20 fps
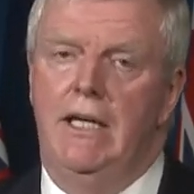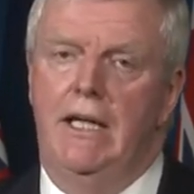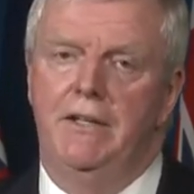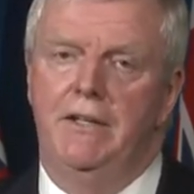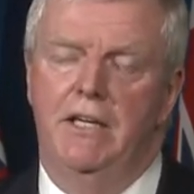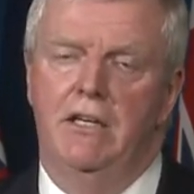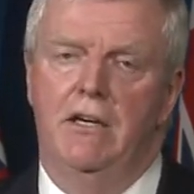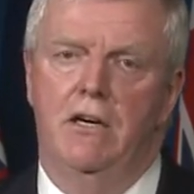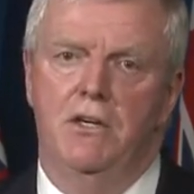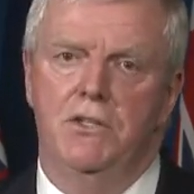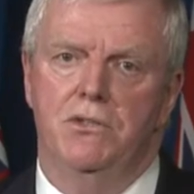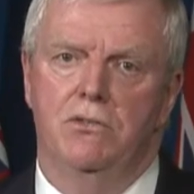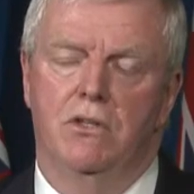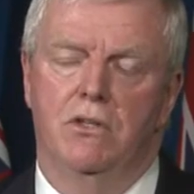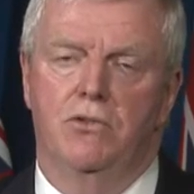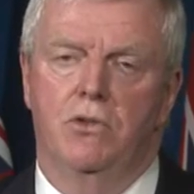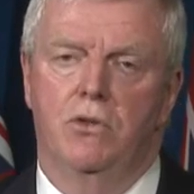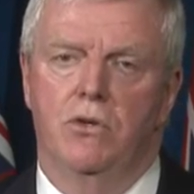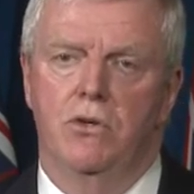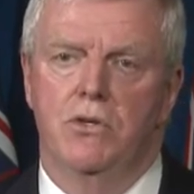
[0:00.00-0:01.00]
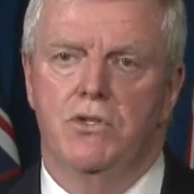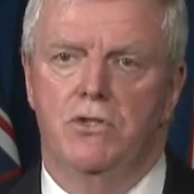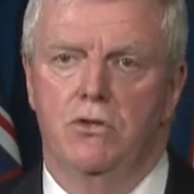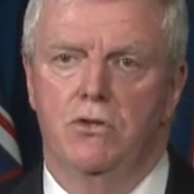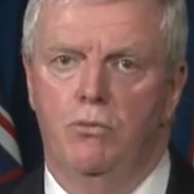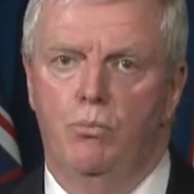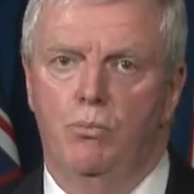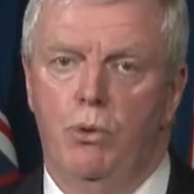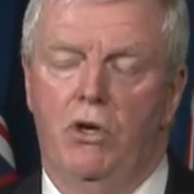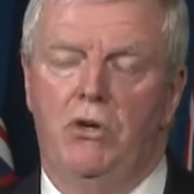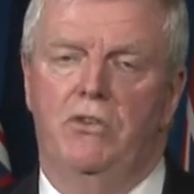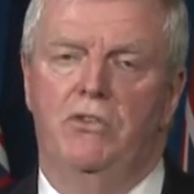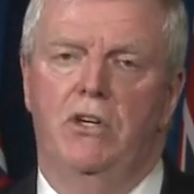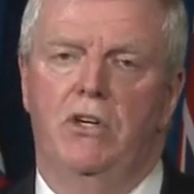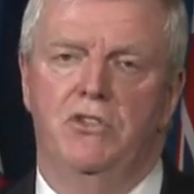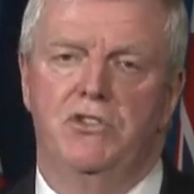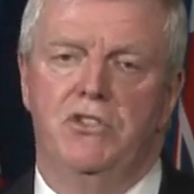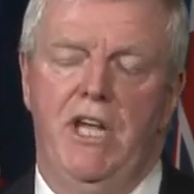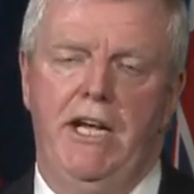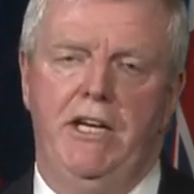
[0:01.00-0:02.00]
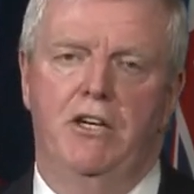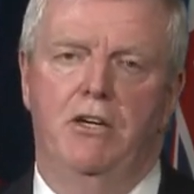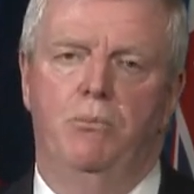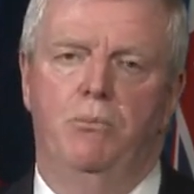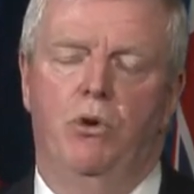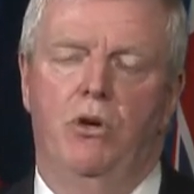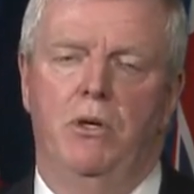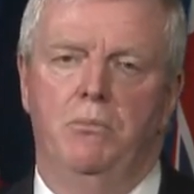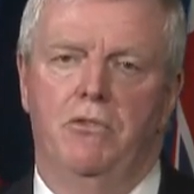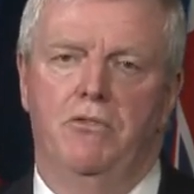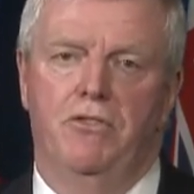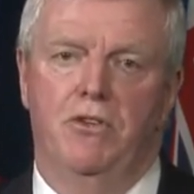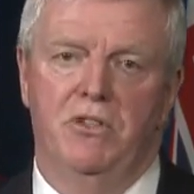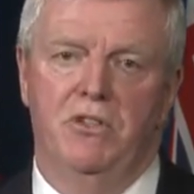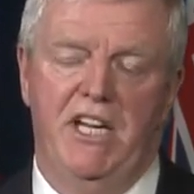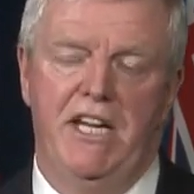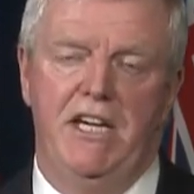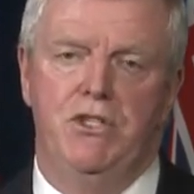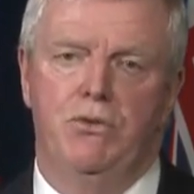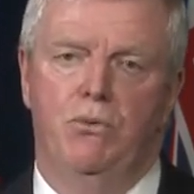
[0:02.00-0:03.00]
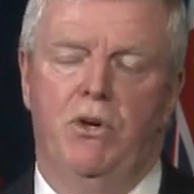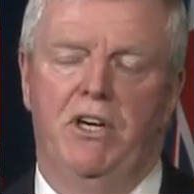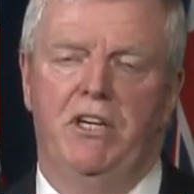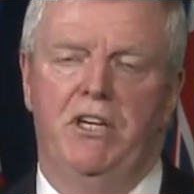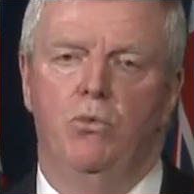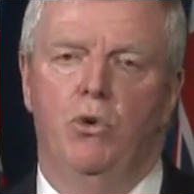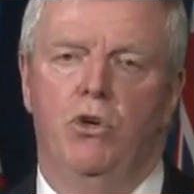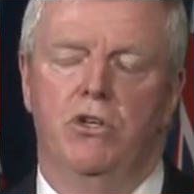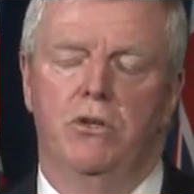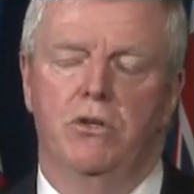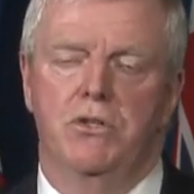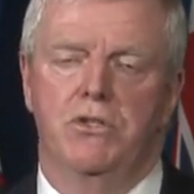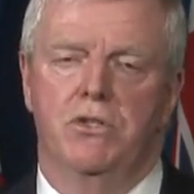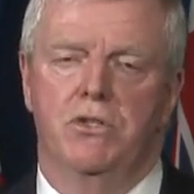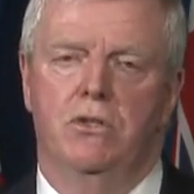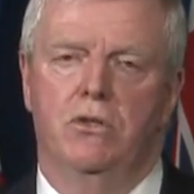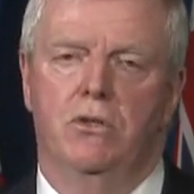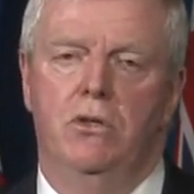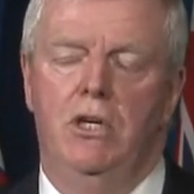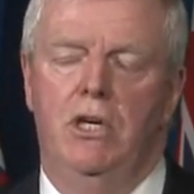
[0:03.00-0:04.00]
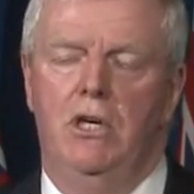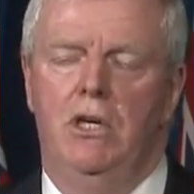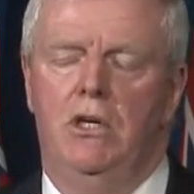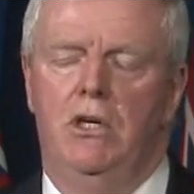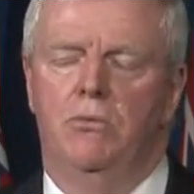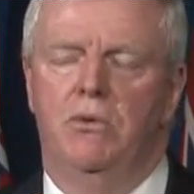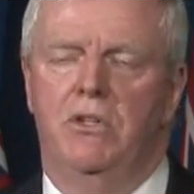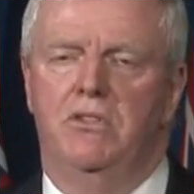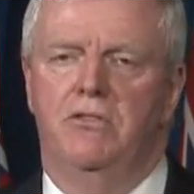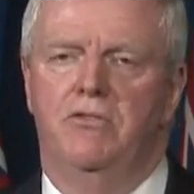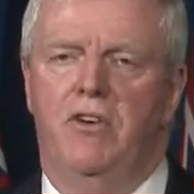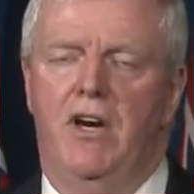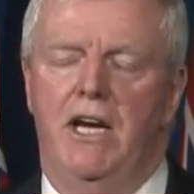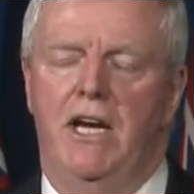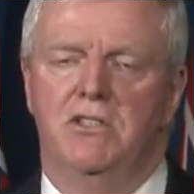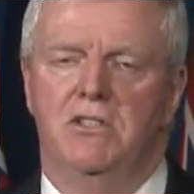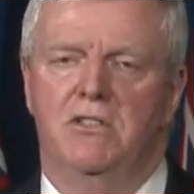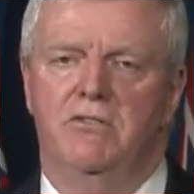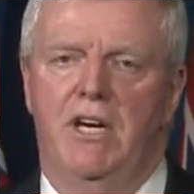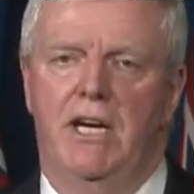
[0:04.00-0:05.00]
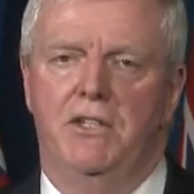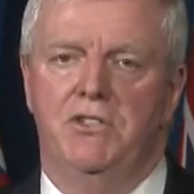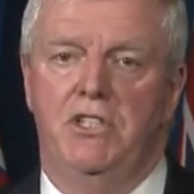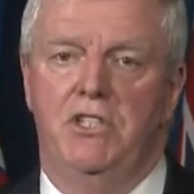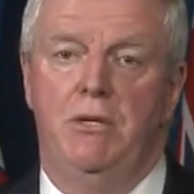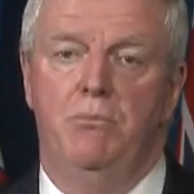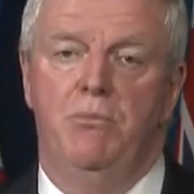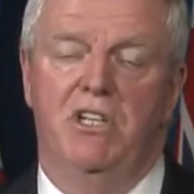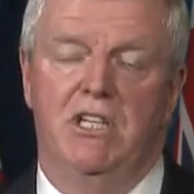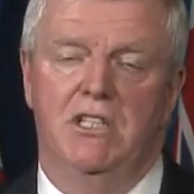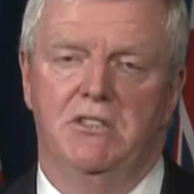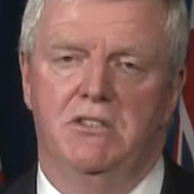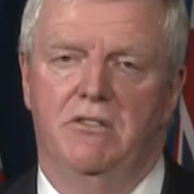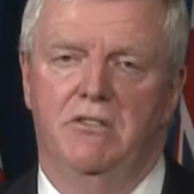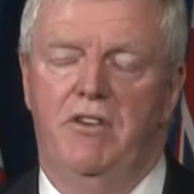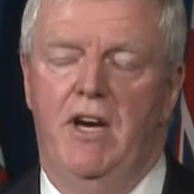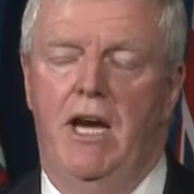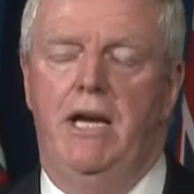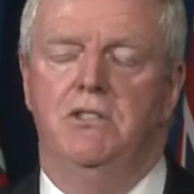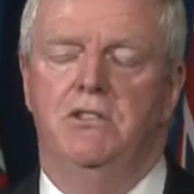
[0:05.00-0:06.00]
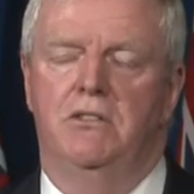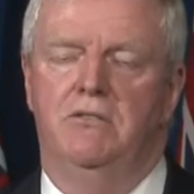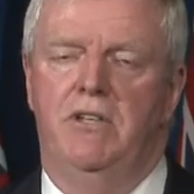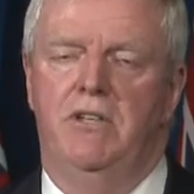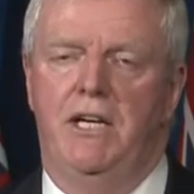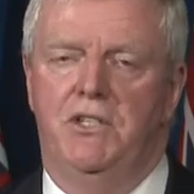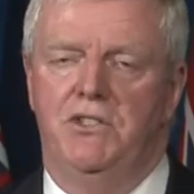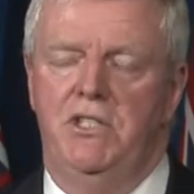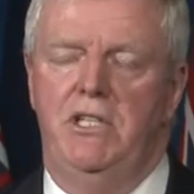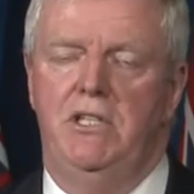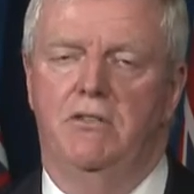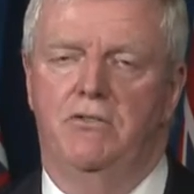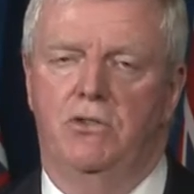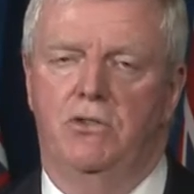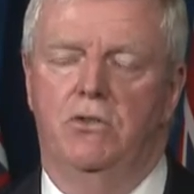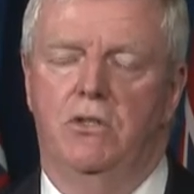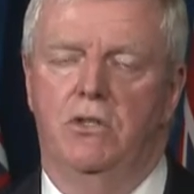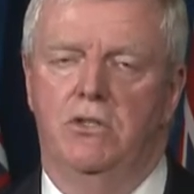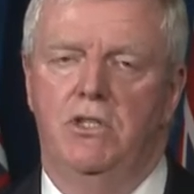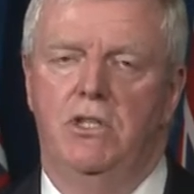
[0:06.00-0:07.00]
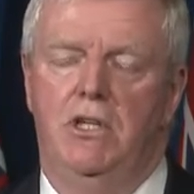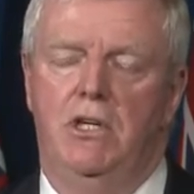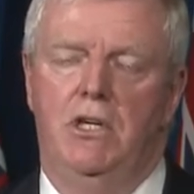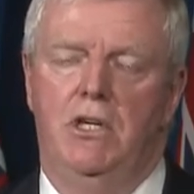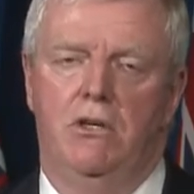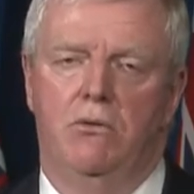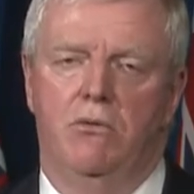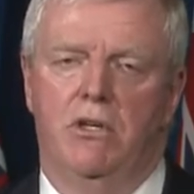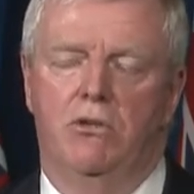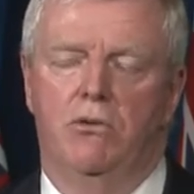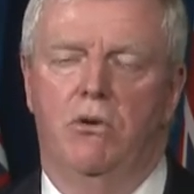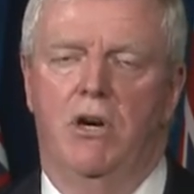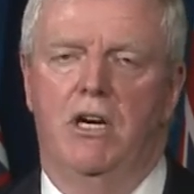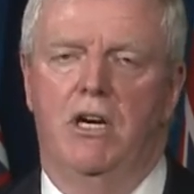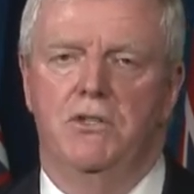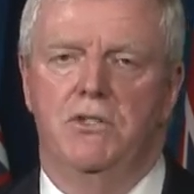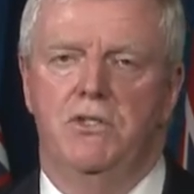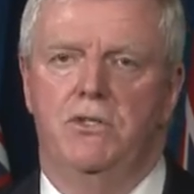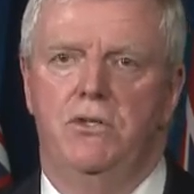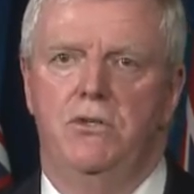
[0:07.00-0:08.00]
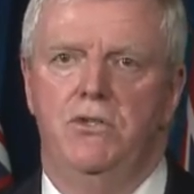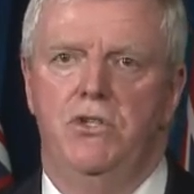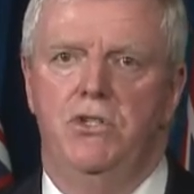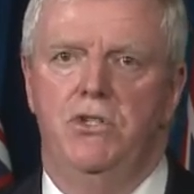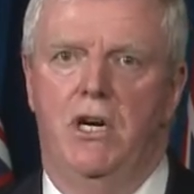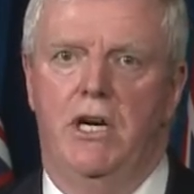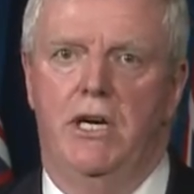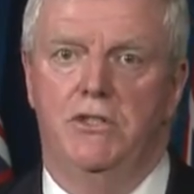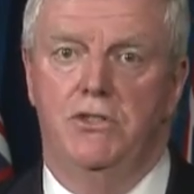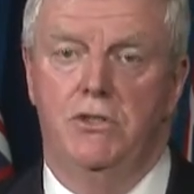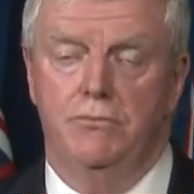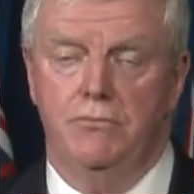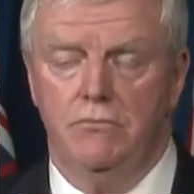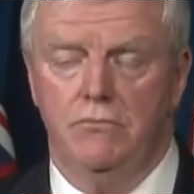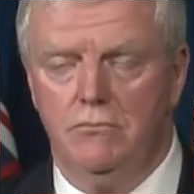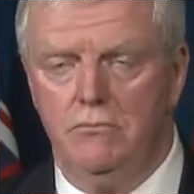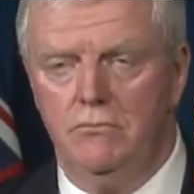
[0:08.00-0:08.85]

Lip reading: and then also, of course, to book their second appointment for day 21 or so with the Pfizer vaccine, because the Pfizer vaccine, of course, requires two shots.